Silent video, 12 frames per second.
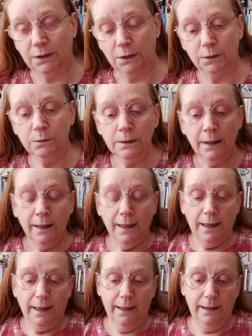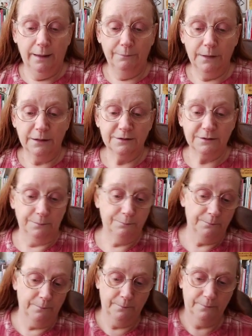you
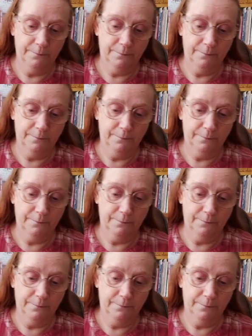some